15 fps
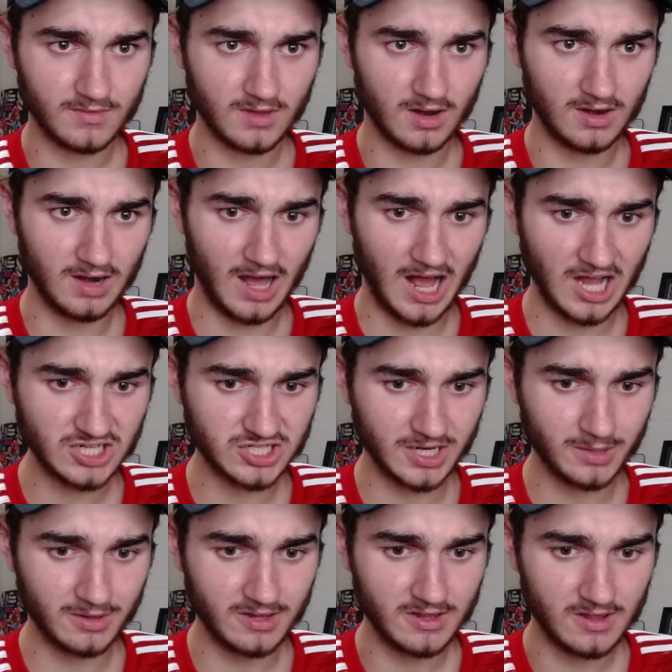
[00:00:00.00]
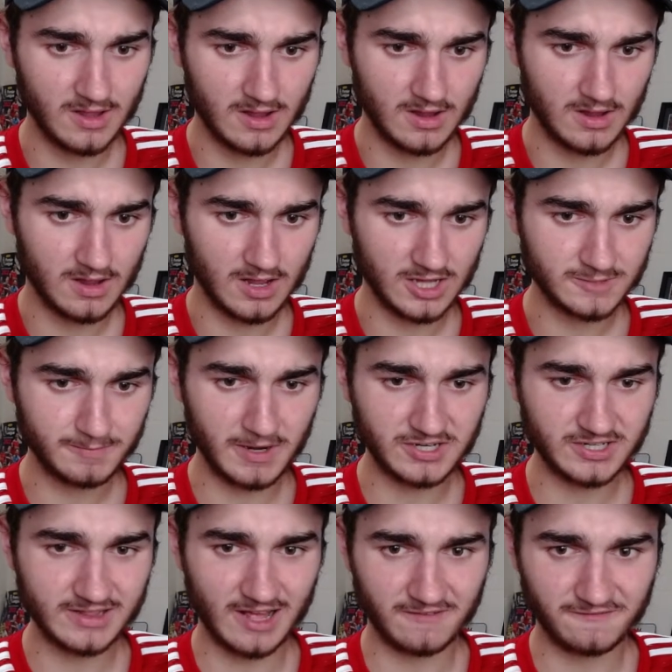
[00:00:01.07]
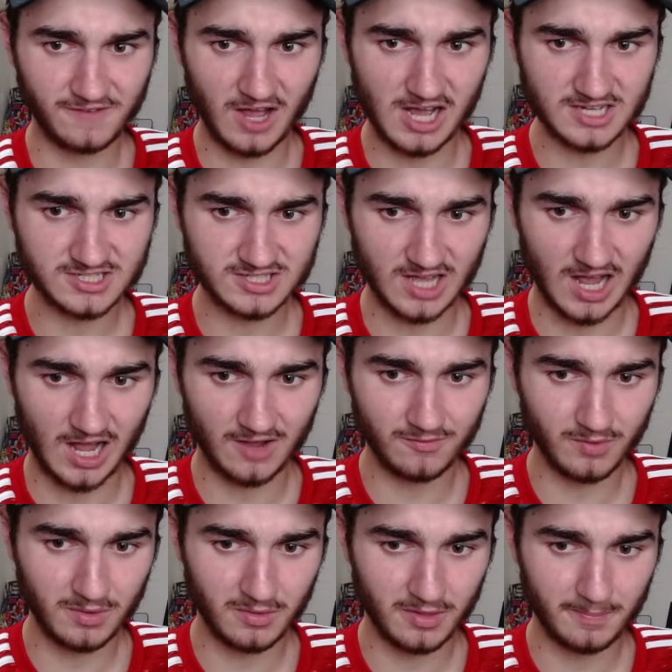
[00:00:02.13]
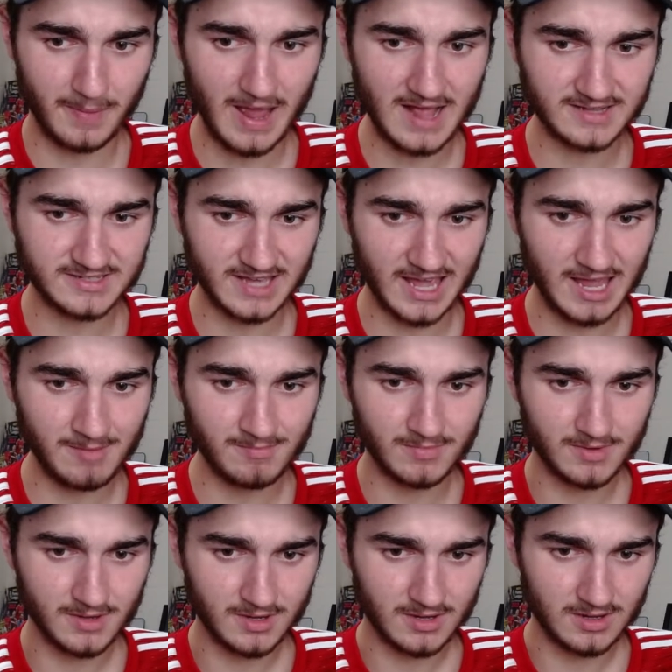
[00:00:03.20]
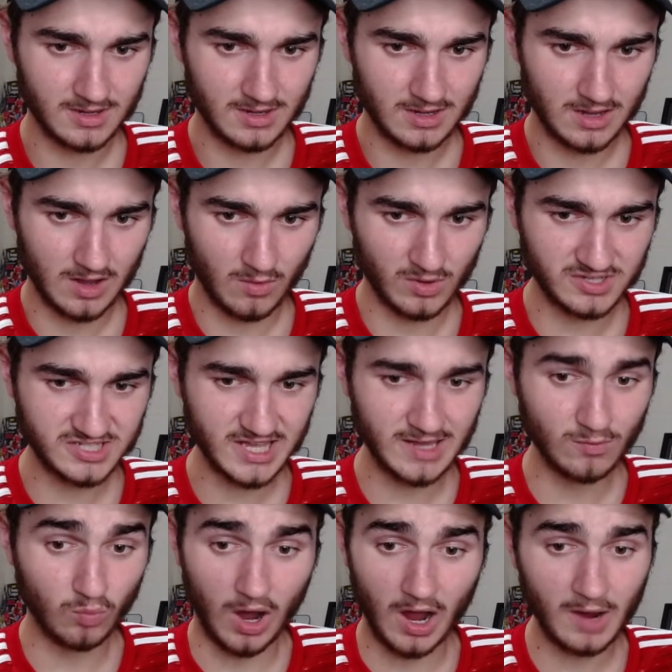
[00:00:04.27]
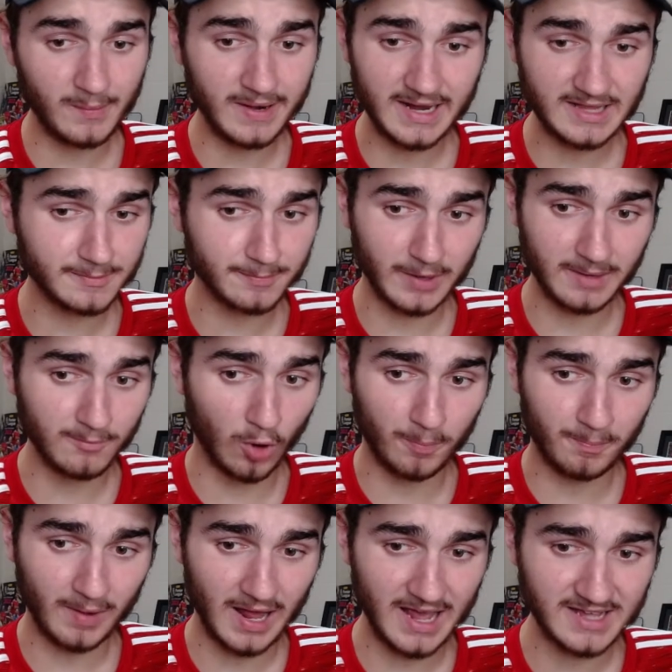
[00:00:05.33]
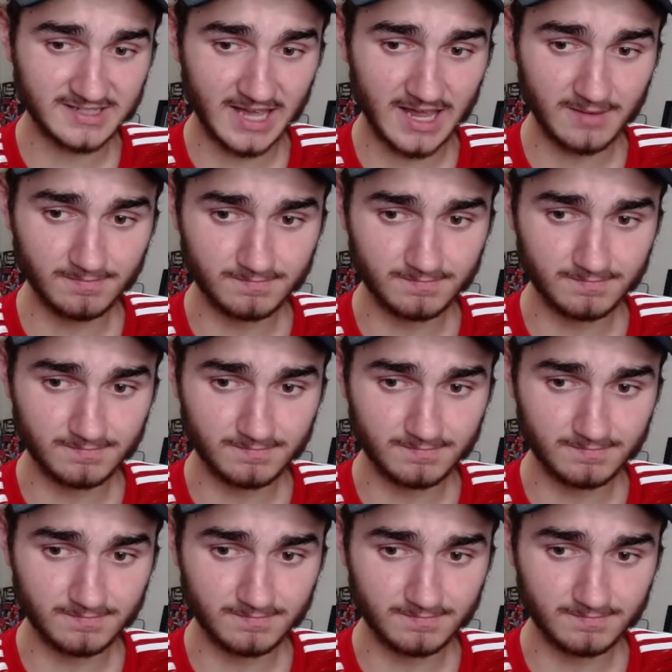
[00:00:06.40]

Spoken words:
largely, especially in that first half, we were the better team. We're seeing why we need to bring more players in.